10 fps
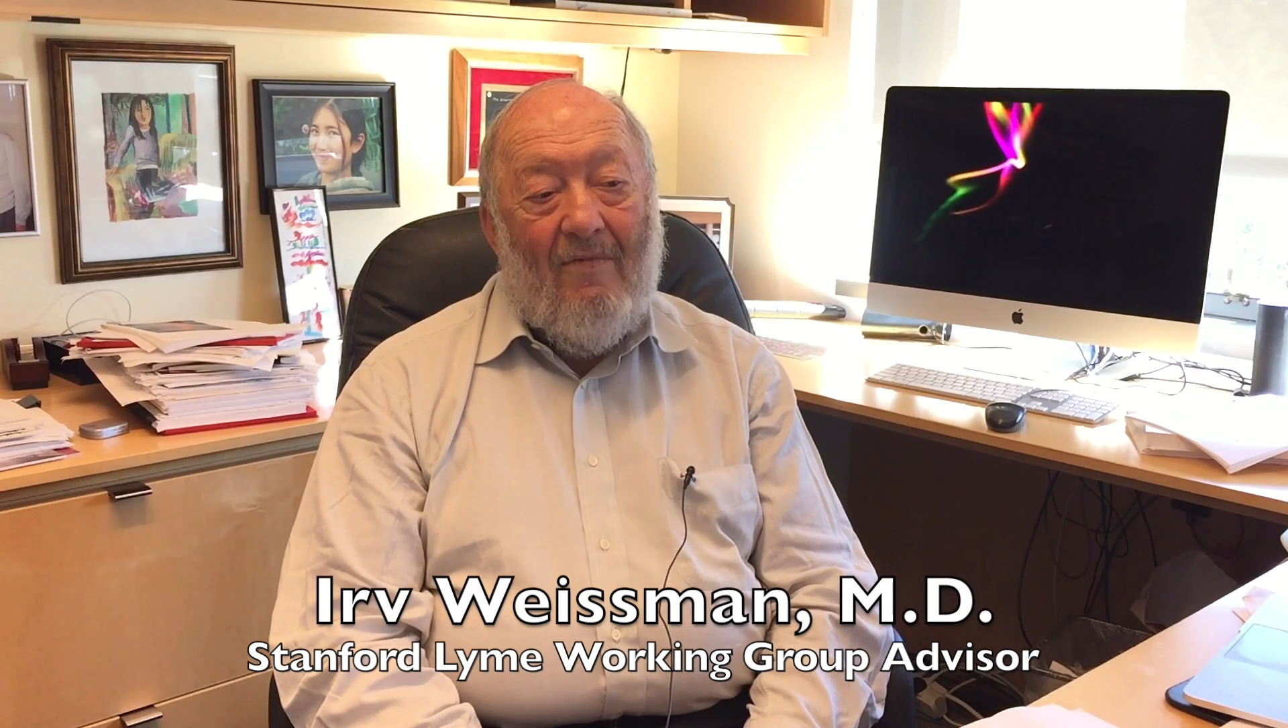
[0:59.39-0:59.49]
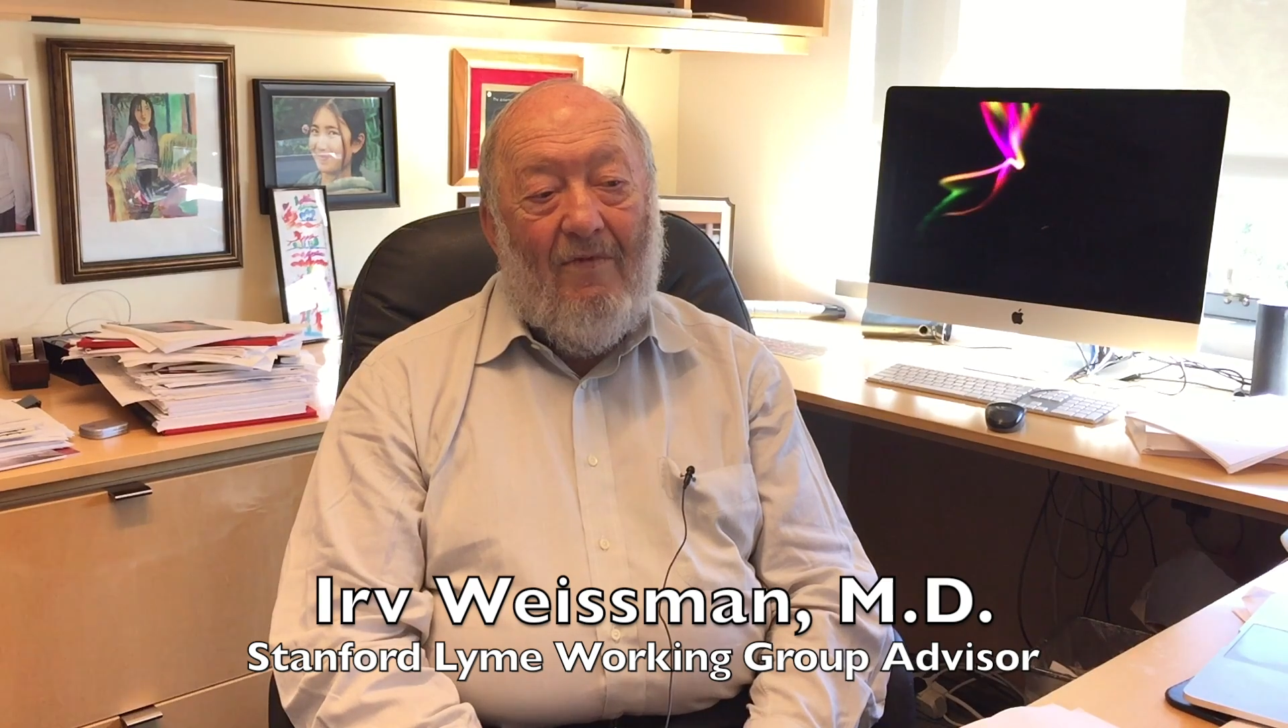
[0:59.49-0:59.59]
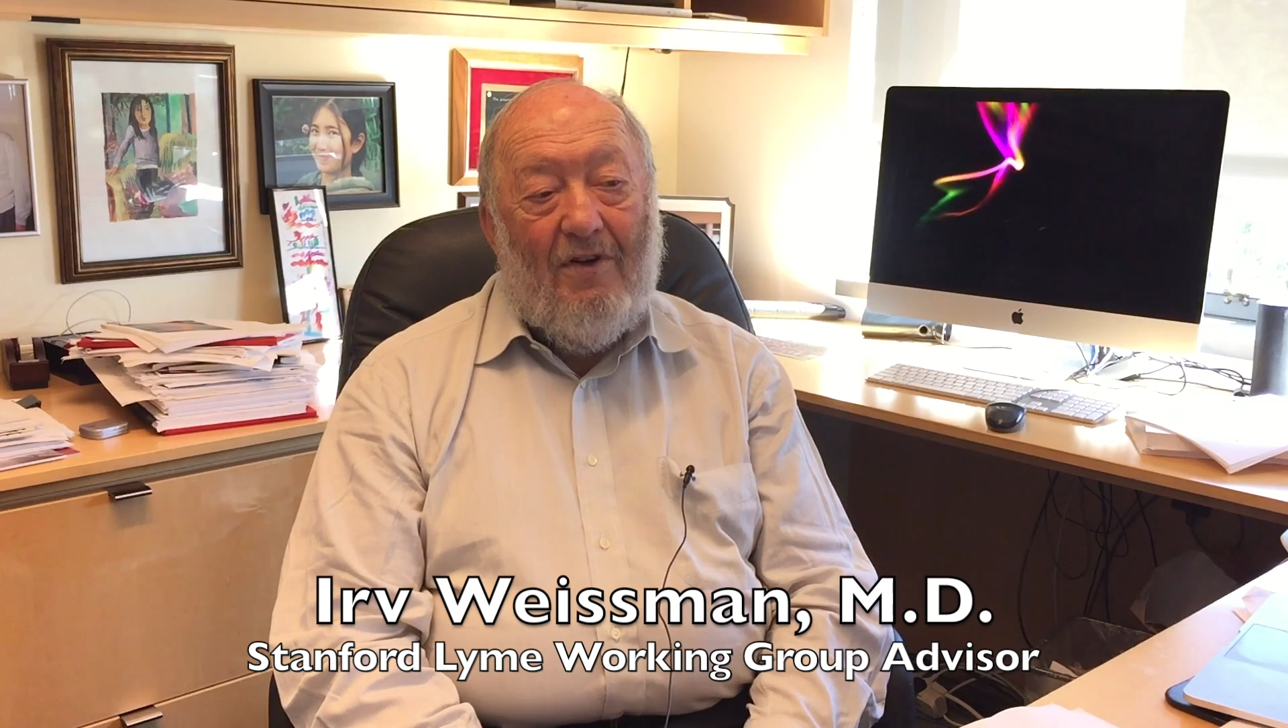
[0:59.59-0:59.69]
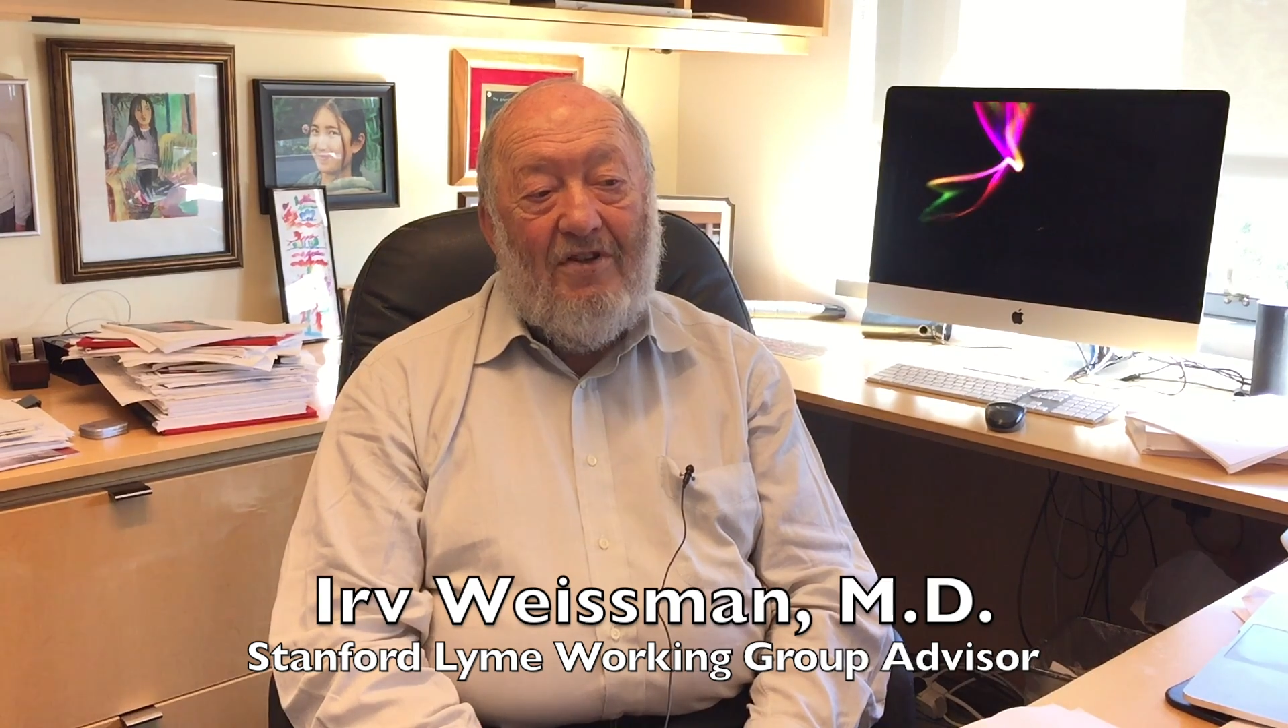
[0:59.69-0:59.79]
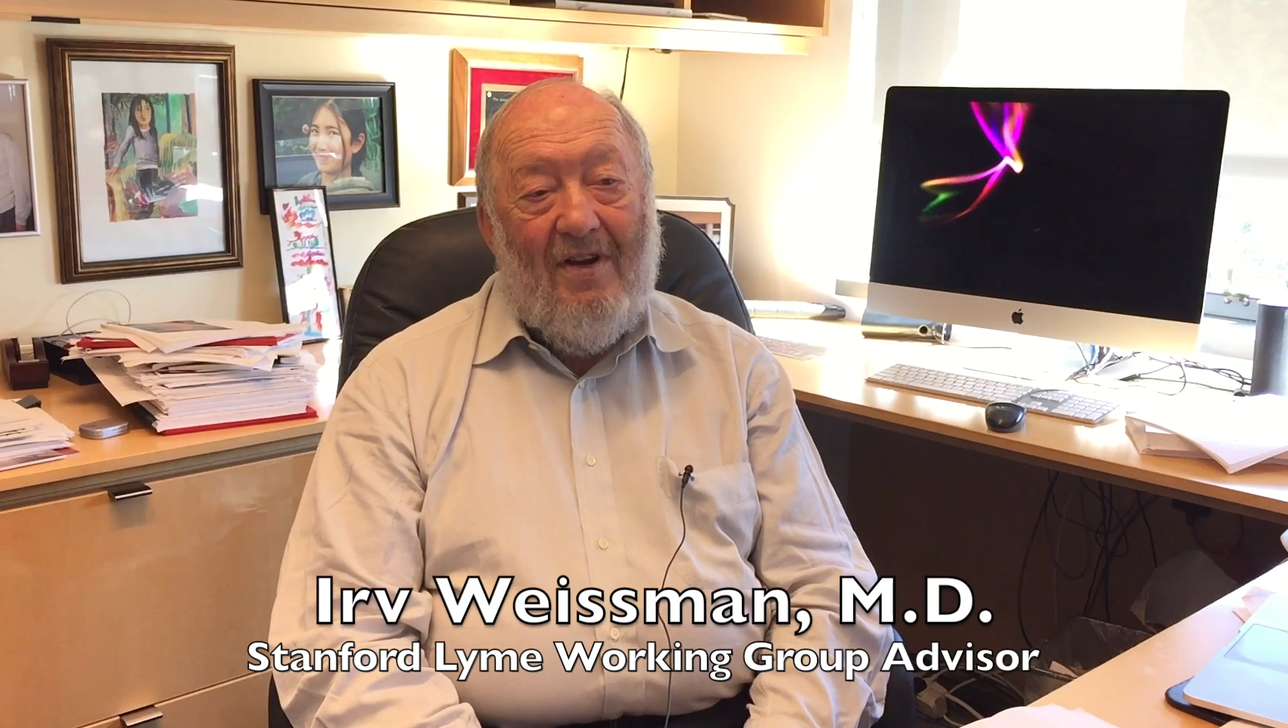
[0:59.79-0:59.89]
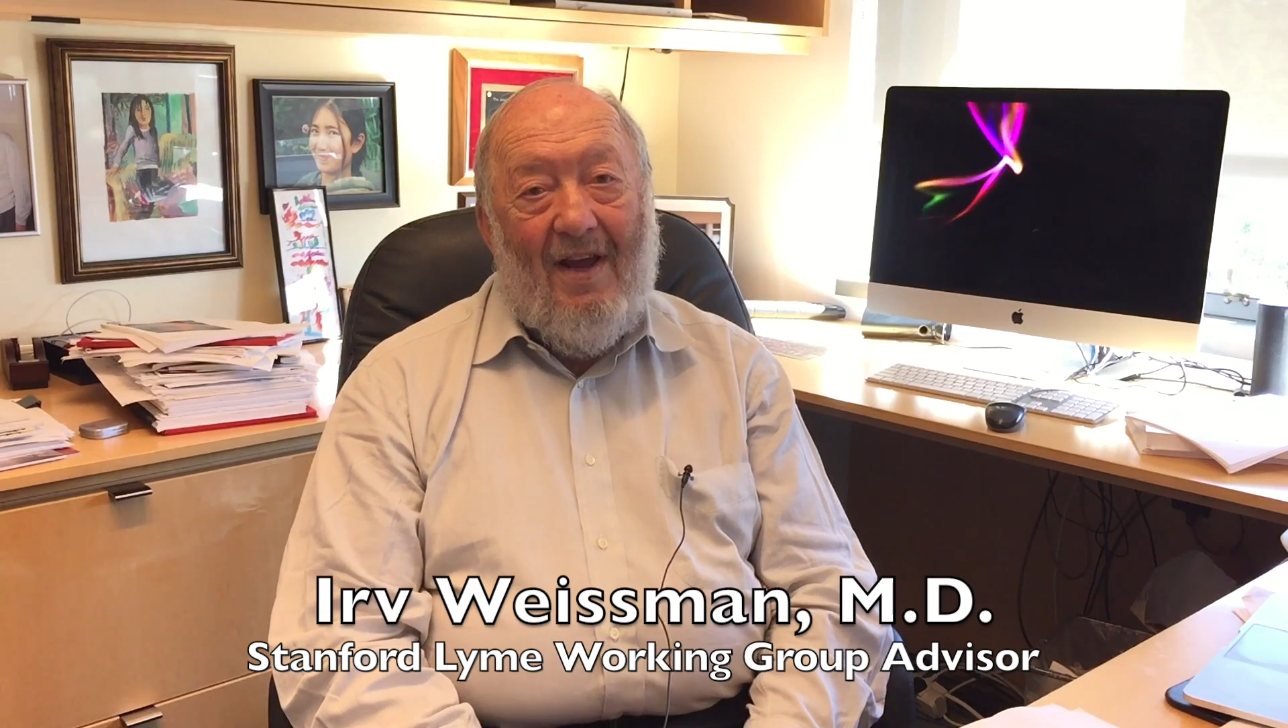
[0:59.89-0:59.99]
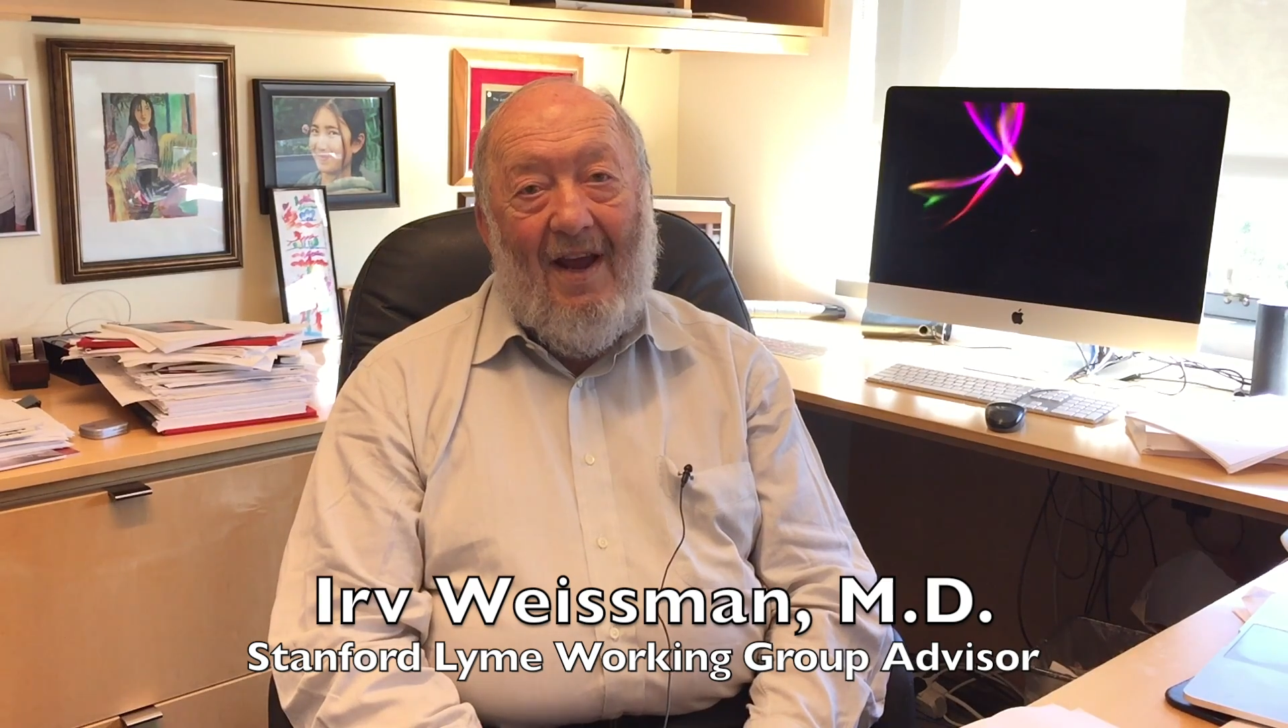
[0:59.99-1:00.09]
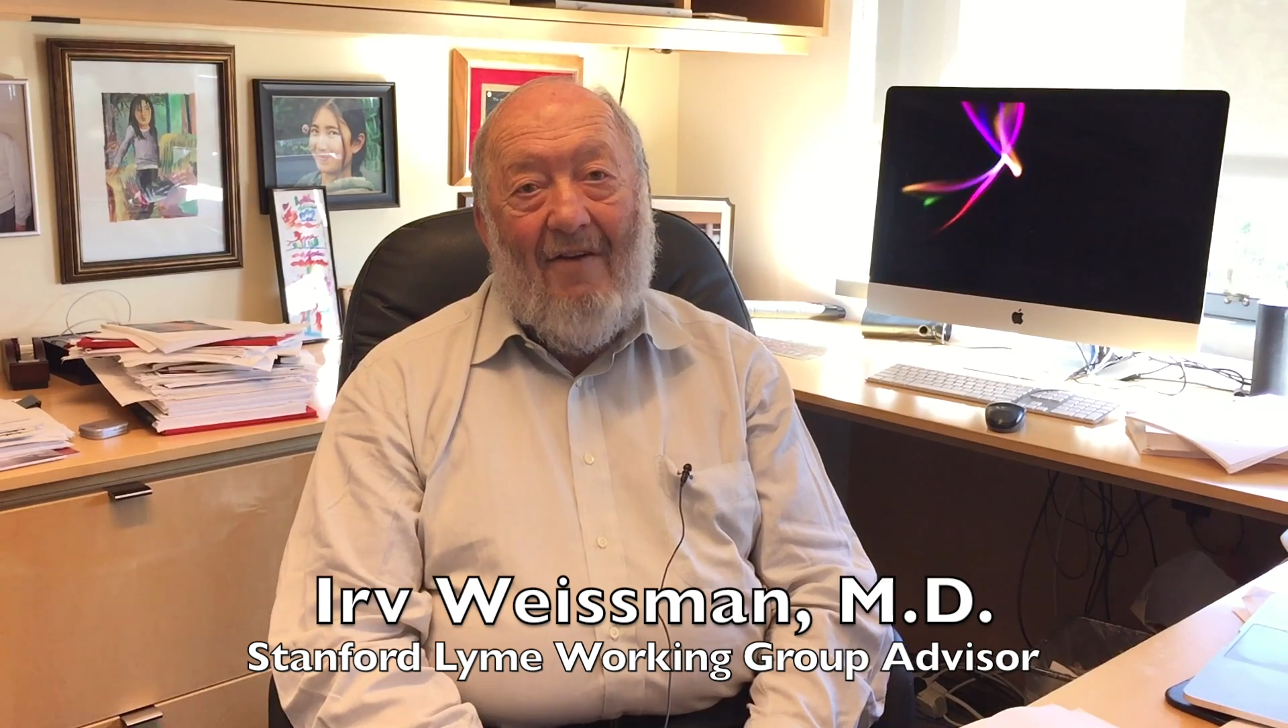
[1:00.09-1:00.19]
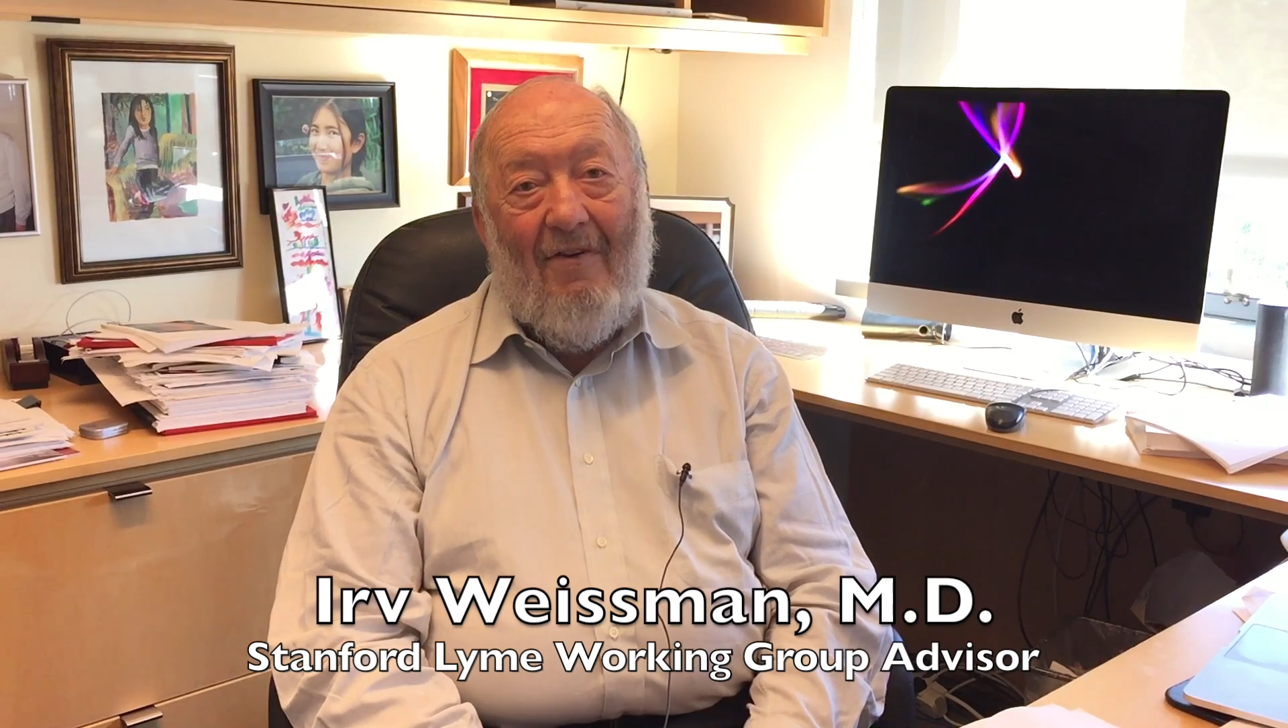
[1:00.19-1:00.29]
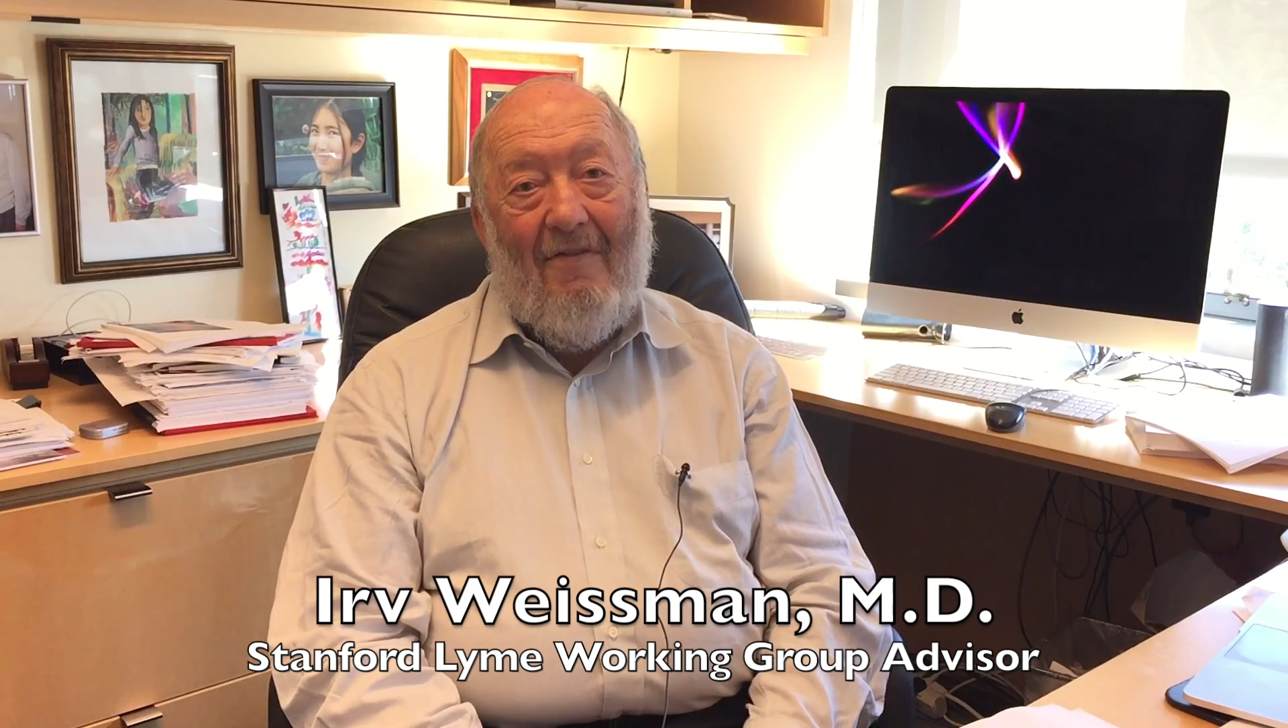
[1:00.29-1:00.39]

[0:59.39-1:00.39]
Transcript: virtually every